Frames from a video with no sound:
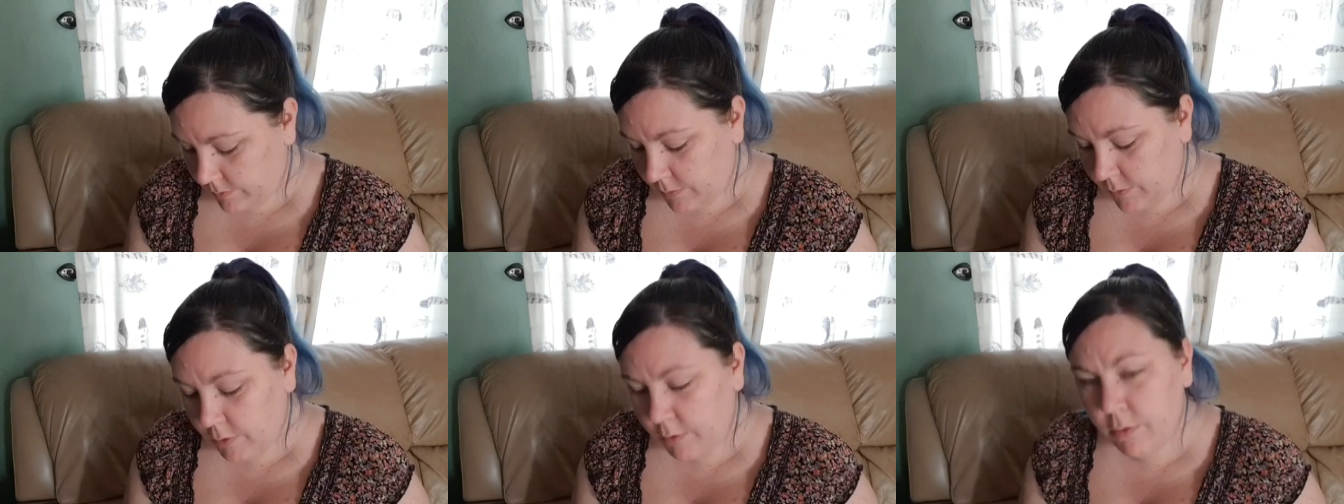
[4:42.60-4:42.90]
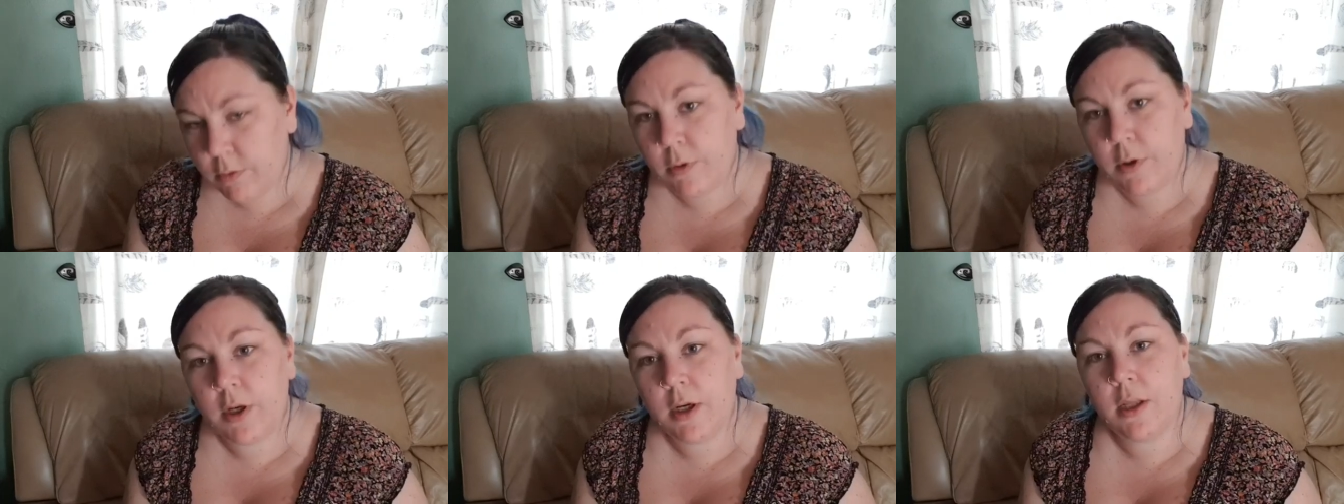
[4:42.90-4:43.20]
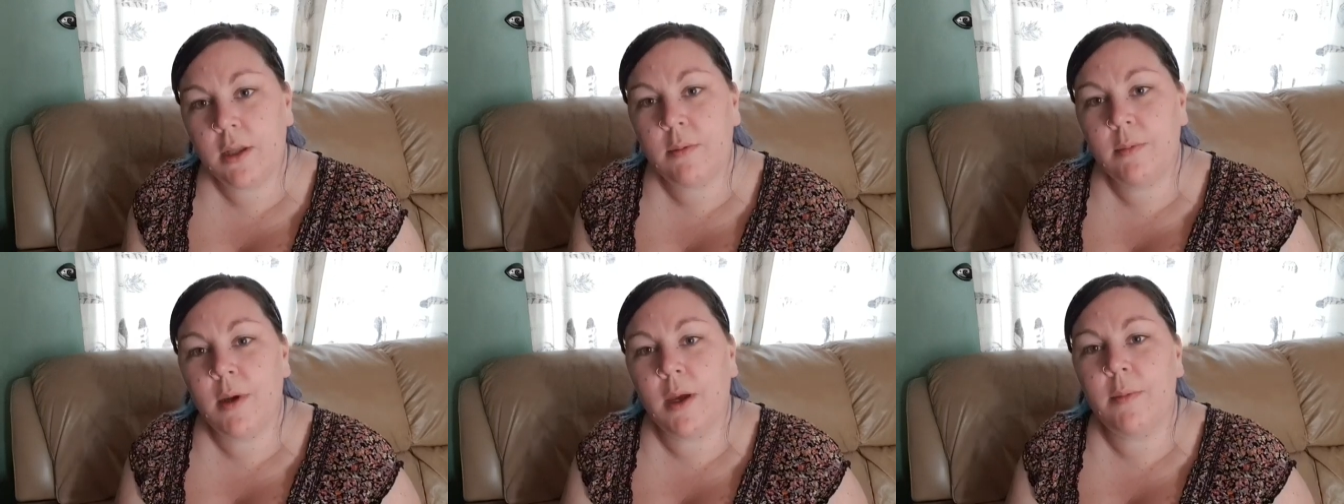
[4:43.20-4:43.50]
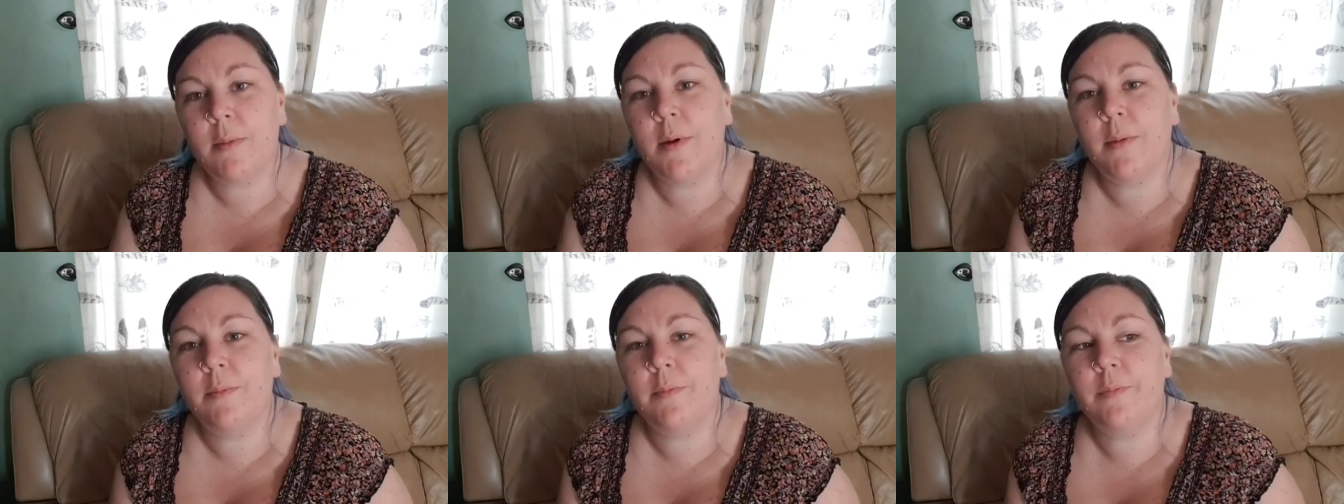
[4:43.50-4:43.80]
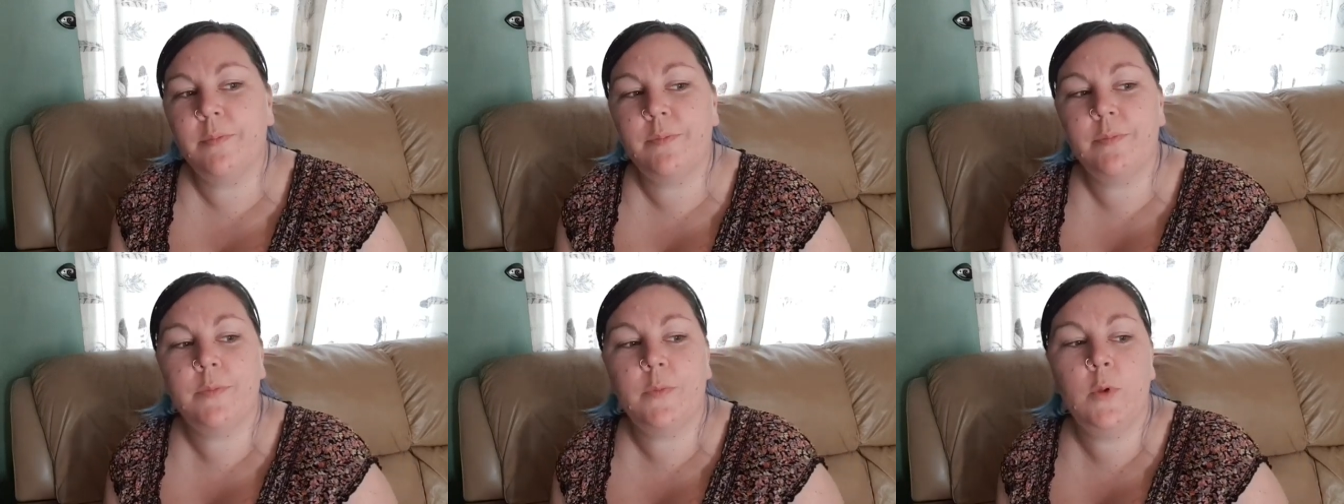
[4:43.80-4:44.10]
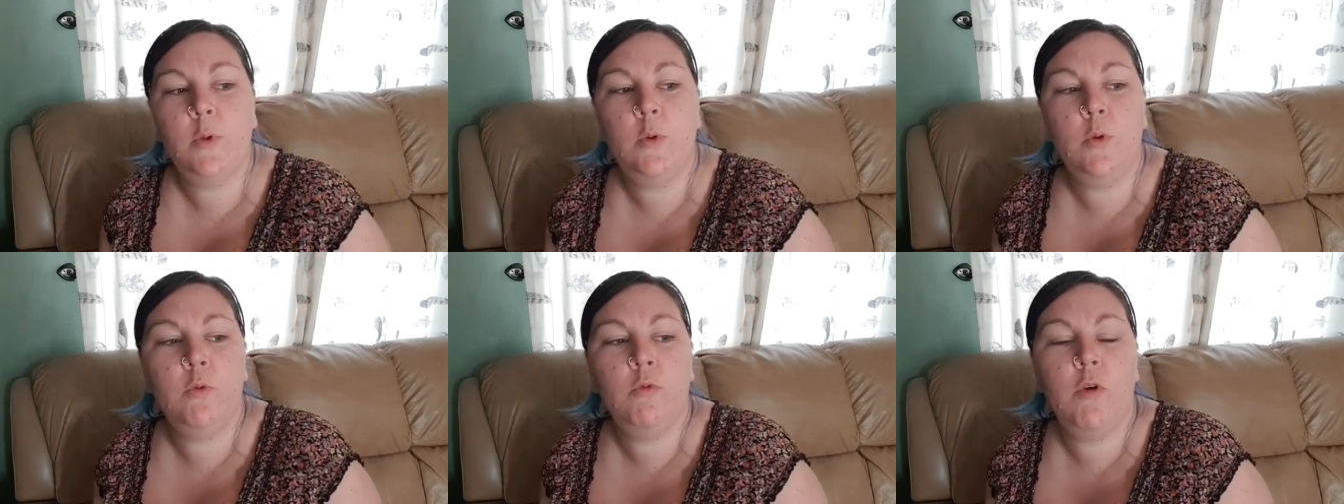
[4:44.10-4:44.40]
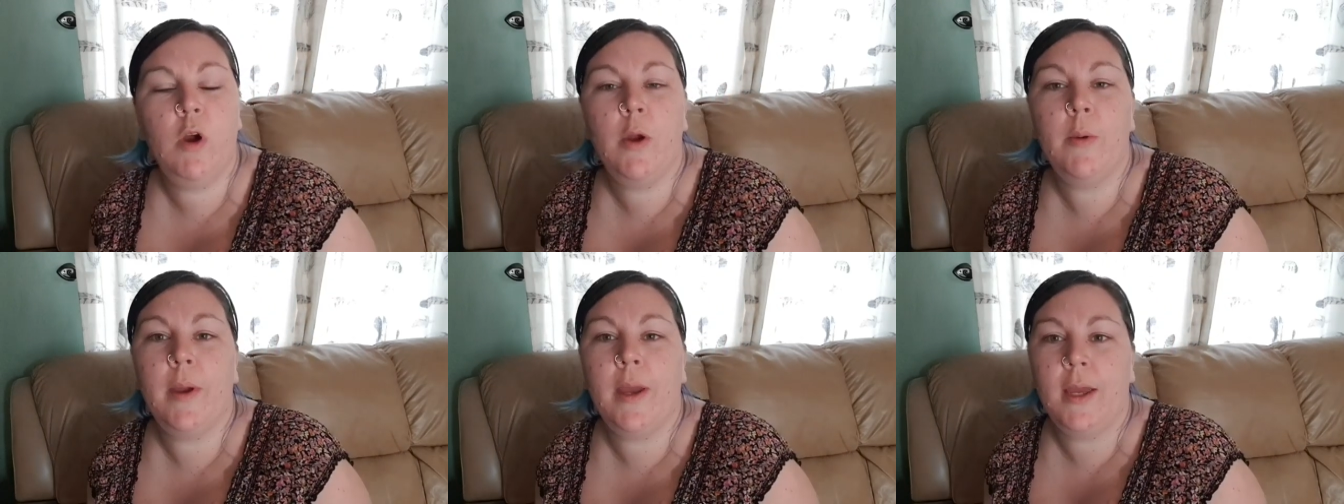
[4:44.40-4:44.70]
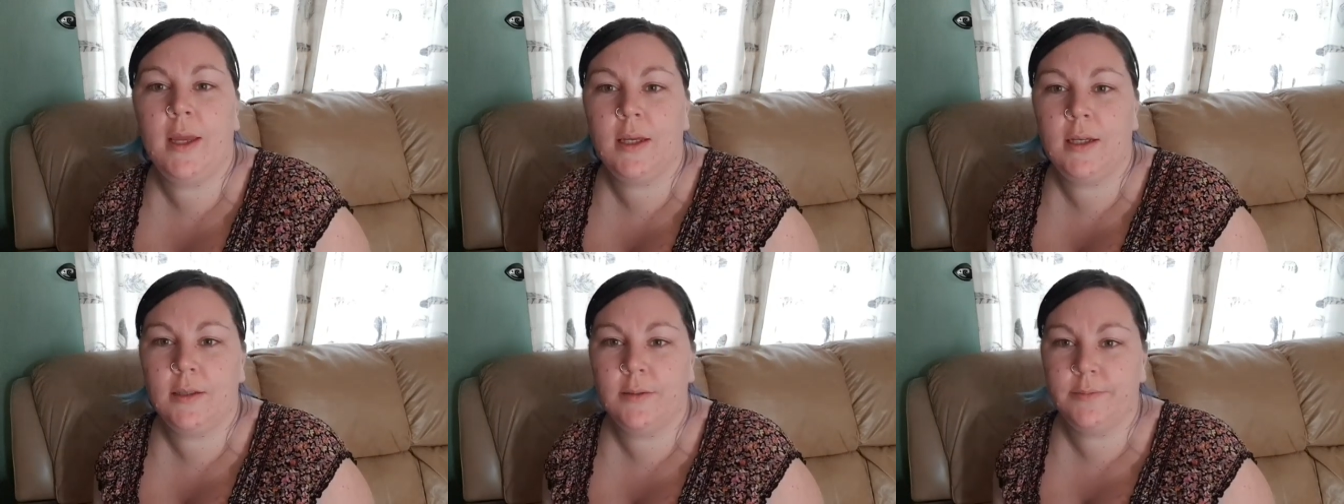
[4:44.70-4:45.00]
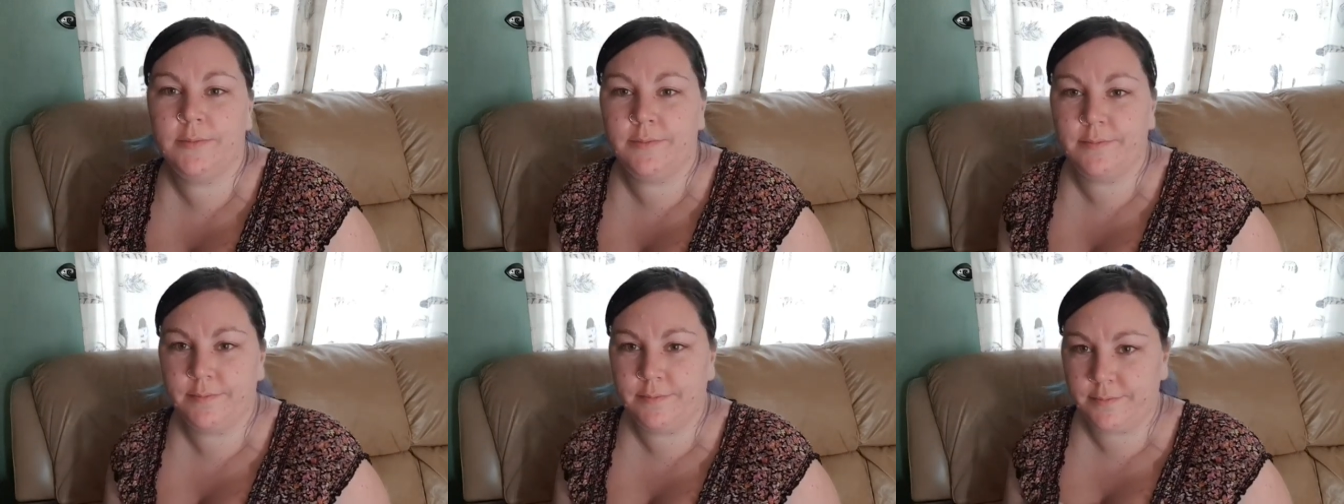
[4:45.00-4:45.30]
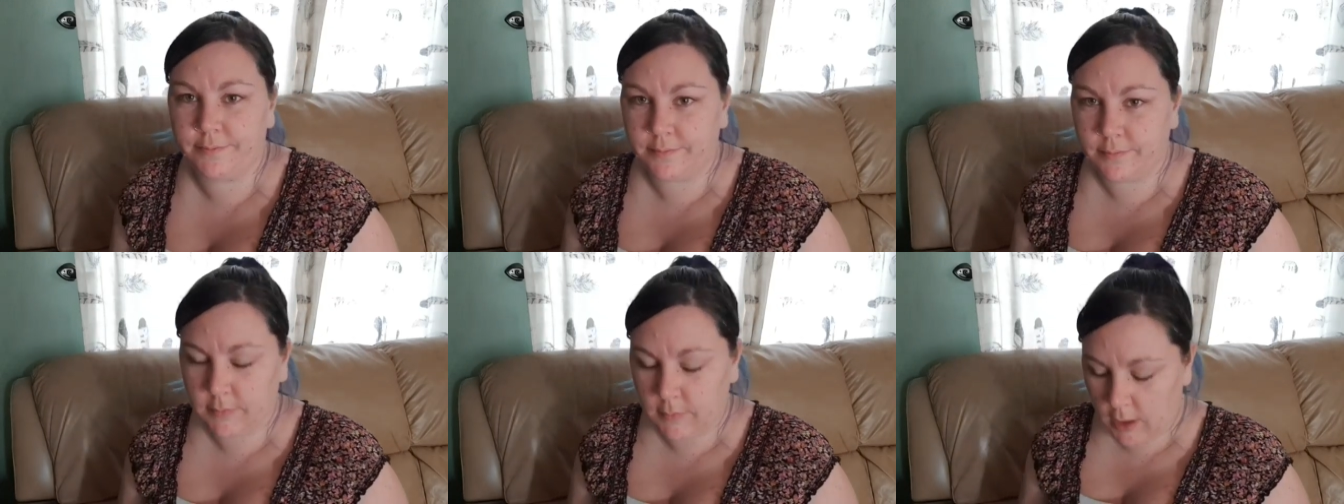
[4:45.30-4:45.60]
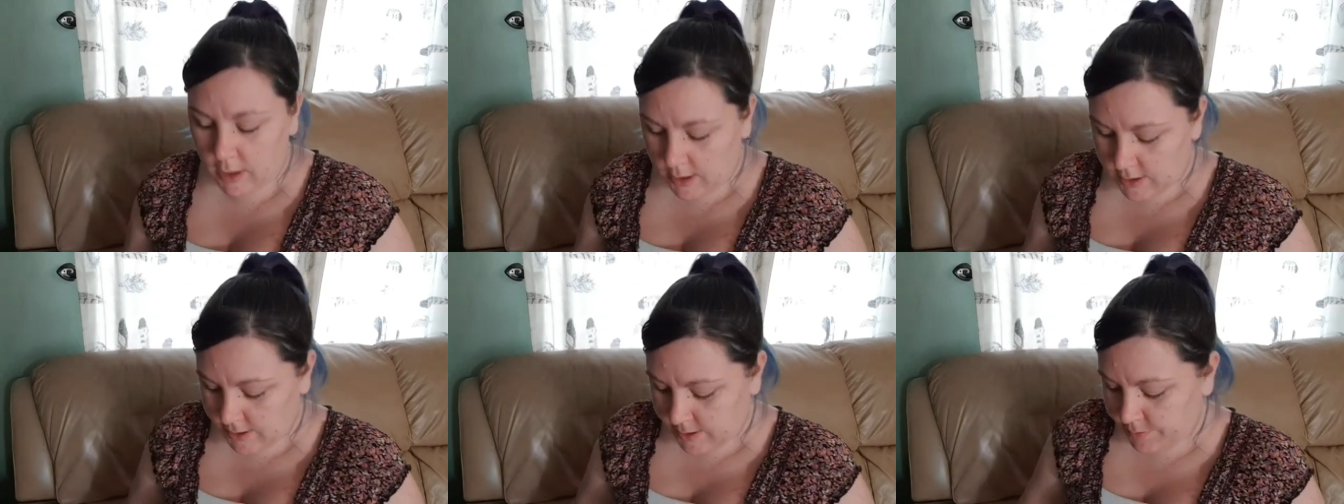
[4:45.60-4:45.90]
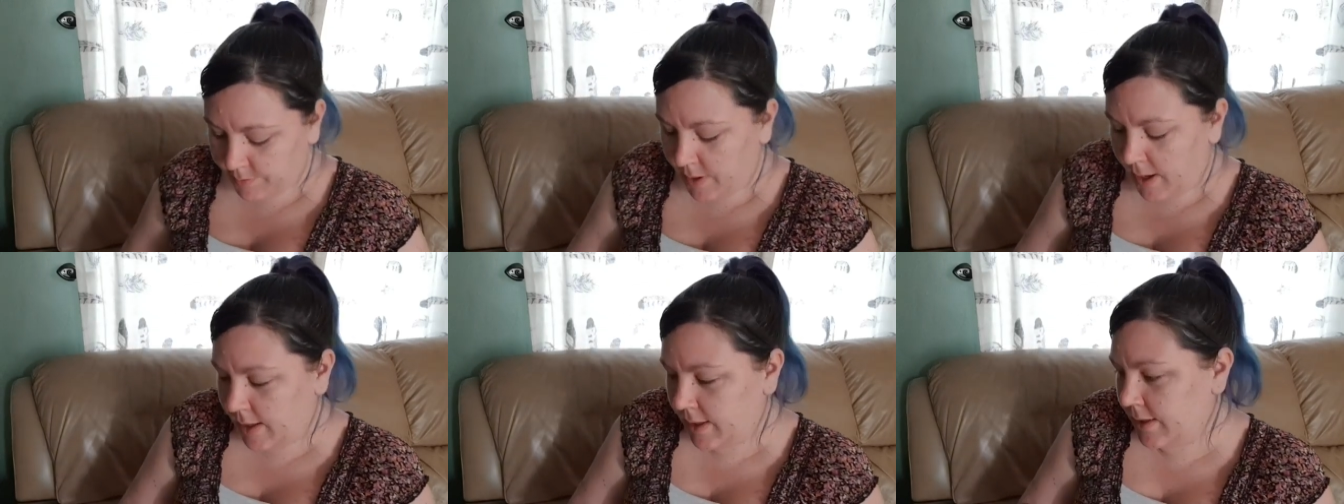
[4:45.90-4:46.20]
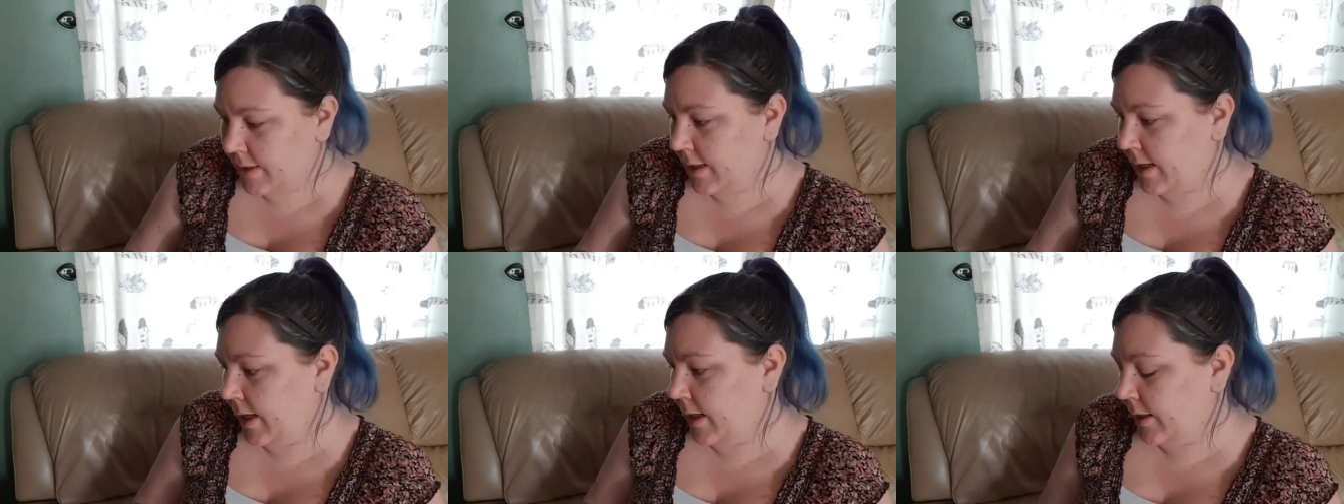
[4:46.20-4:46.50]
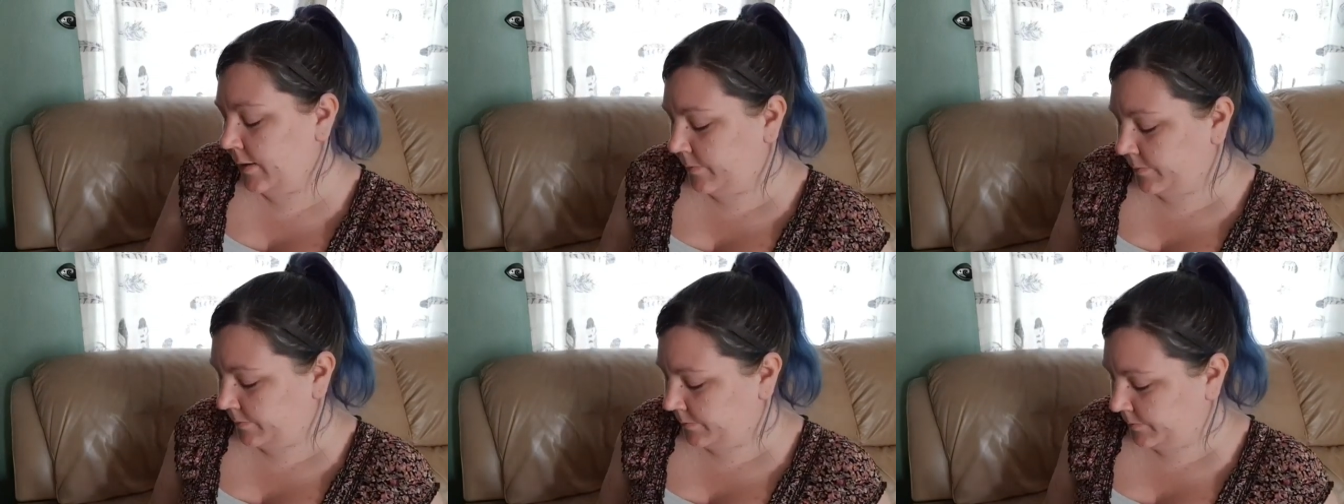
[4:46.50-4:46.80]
You're all good at the moment. All growing. Expanding.